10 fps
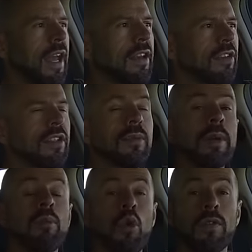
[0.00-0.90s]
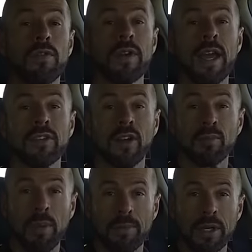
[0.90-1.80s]
and has a little bit more finesse
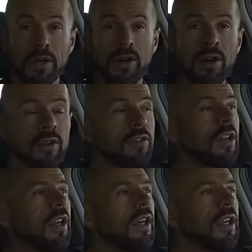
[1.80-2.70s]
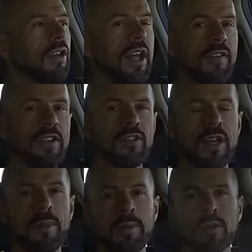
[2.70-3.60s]
on bumpy curves, you'd have to step up